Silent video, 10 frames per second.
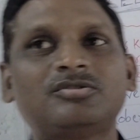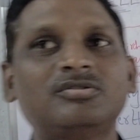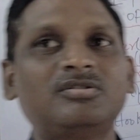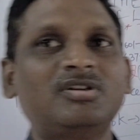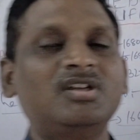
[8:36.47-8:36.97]
And
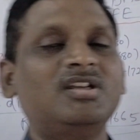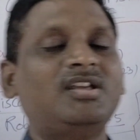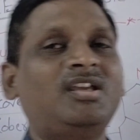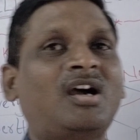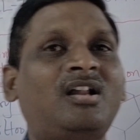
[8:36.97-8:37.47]
also
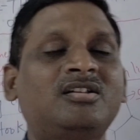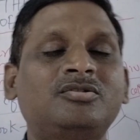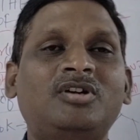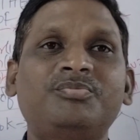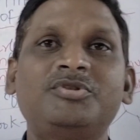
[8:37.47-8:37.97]
he
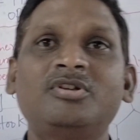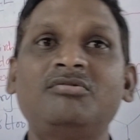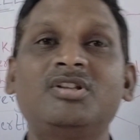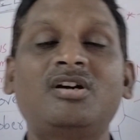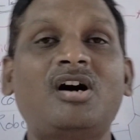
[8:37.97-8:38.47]
also
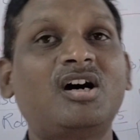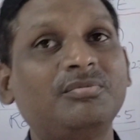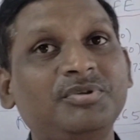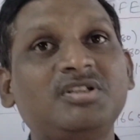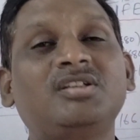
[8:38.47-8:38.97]
observed the
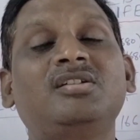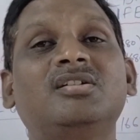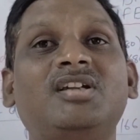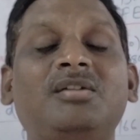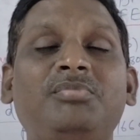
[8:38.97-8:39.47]

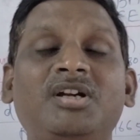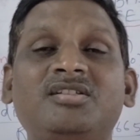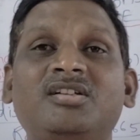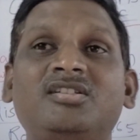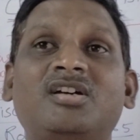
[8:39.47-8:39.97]
RBC,
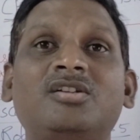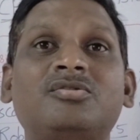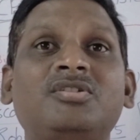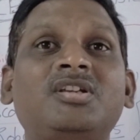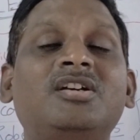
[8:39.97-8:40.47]
red blood
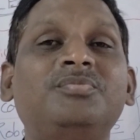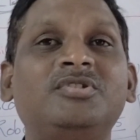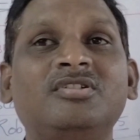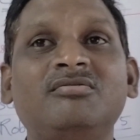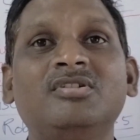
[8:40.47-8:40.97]
cells also
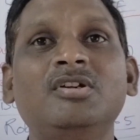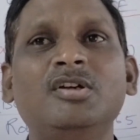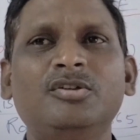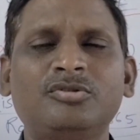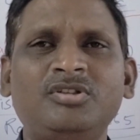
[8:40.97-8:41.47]
he
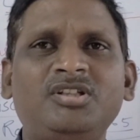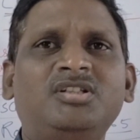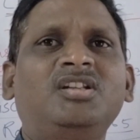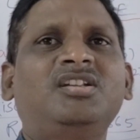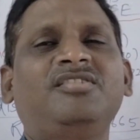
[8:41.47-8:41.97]
observed.
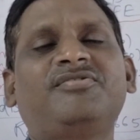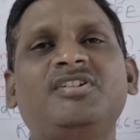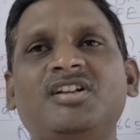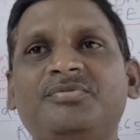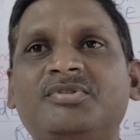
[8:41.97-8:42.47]
So these are the
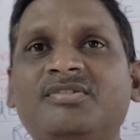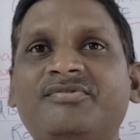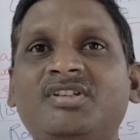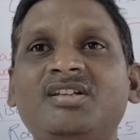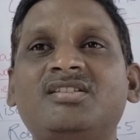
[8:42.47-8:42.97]
different
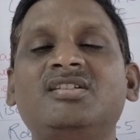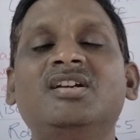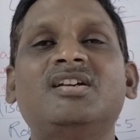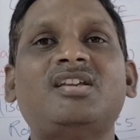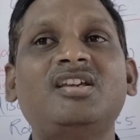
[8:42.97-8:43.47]
types of
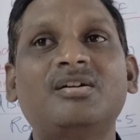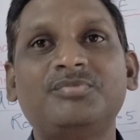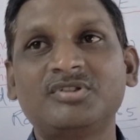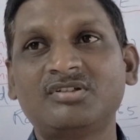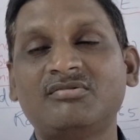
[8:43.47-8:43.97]
things
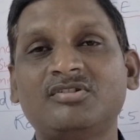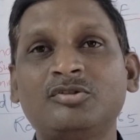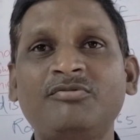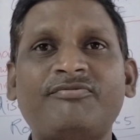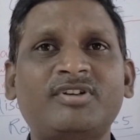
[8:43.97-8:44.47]
he
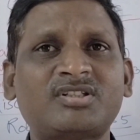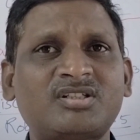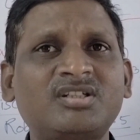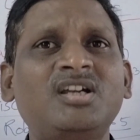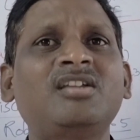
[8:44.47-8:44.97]
observed. So
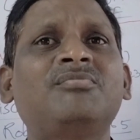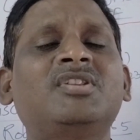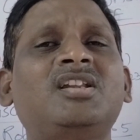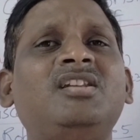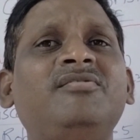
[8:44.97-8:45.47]
first
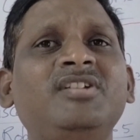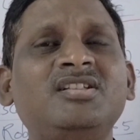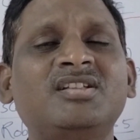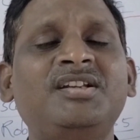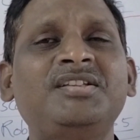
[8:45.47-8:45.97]
time the
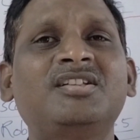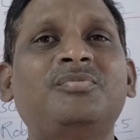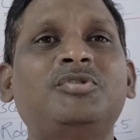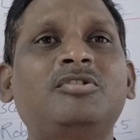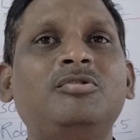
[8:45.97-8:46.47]
living cell
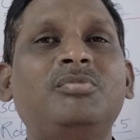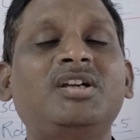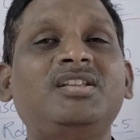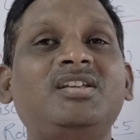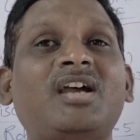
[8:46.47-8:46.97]
is
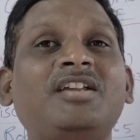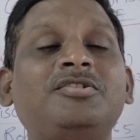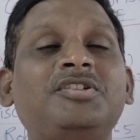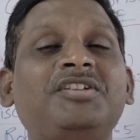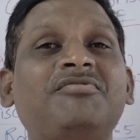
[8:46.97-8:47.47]
observed by
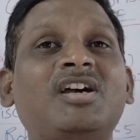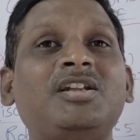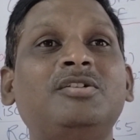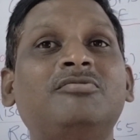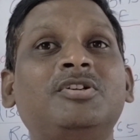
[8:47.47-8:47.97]
the Anthony
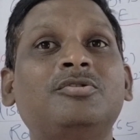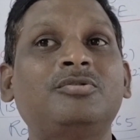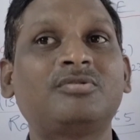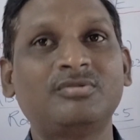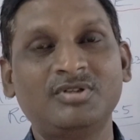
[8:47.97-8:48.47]
van
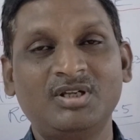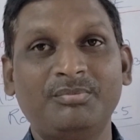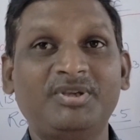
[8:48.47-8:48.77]
Leeuwenhoek.